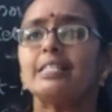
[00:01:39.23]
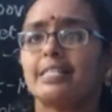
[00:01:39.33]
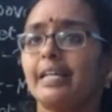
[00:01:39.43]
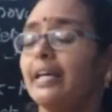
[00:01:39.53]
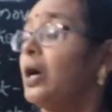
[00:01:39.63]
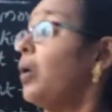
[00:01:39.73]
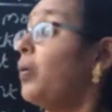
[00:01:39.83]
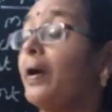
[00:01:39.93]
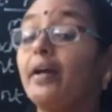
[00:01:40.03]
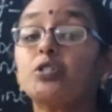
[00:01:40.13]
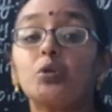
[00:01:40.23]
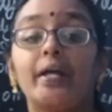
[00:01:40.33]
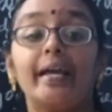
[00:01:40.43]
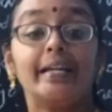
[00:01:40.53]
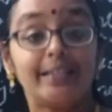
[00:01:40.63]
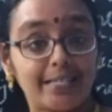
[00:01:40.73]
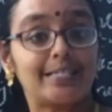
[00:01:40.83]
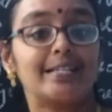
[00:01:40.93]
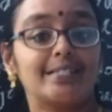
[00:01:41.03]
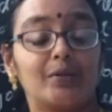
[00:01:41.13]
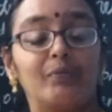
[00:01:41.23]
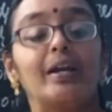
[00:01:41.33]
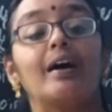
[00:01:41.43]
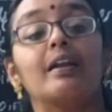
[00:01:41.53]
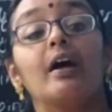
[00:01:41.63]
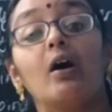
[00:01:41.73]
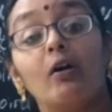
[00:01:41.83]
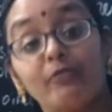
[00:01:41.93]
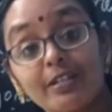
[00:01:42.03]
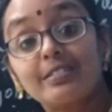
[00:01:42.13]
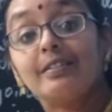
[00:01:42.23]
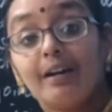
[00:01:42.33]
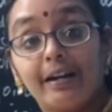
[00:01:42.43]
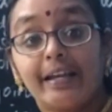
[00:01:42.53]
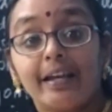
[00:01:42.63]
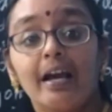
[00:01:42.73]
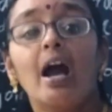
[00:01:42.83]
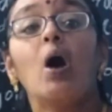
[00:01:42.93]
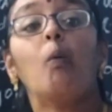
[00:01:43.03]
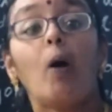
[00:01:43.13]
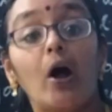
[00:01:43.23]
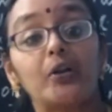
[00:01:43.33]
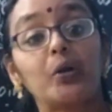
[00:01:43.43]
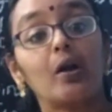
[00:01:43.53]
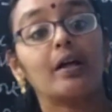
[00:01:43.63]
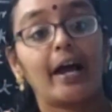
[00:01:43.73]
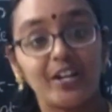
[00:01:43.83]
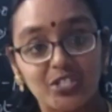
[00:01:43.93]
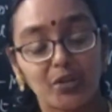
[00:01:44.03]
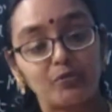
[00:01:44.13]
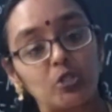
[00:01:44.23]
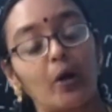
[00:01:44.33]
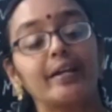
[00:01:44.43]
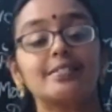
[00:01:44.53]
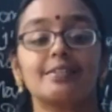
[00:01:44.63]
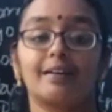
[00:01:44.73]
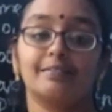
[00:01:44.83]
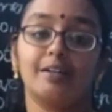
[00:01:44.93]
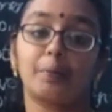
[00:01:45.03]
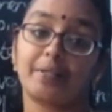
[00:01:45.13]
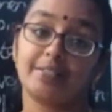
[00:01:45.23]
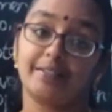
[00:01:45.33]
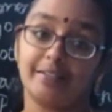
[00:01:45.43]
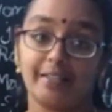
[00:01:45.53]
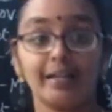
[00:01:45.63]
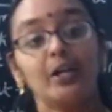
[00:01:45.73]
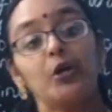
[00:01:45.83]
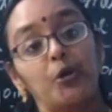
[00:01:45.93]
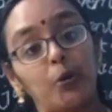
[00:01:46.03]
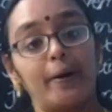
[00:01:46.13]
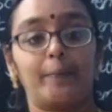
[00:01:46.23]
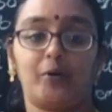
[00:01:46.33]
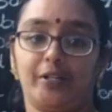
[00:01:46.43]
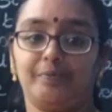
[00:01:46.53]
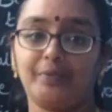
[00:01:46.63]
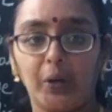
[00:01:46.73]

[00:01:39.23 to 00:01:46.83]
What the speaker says: See, we today in this lesson we are first learning what all kinds of joints are there present in the human body.